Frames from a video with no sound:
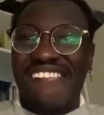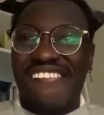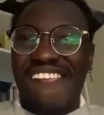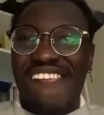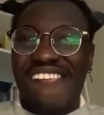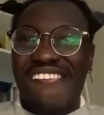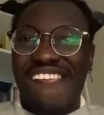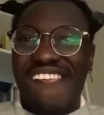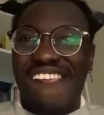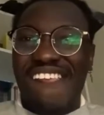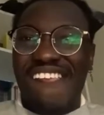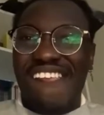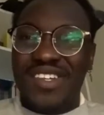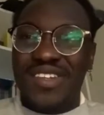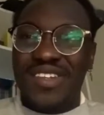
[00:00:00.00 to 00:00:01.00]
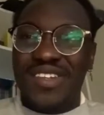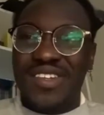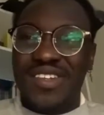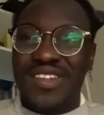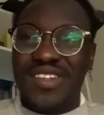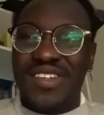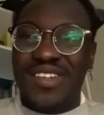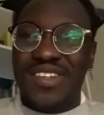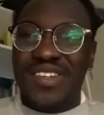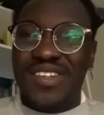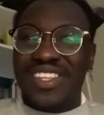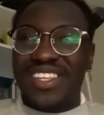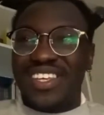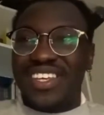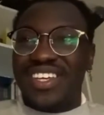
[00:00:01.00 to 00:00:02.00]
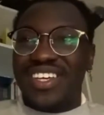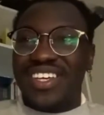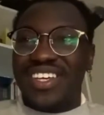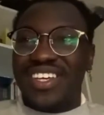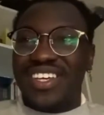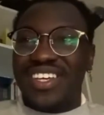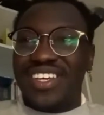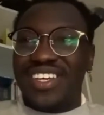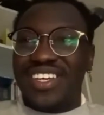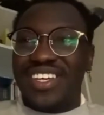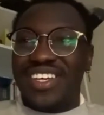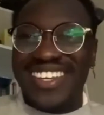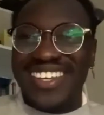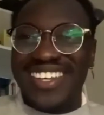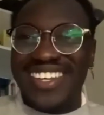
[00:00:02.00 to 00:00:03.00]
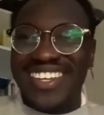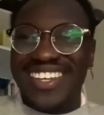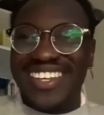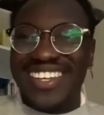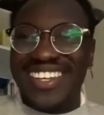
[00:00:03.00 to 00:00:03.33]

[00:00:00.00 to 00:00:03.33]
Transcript: [no speech]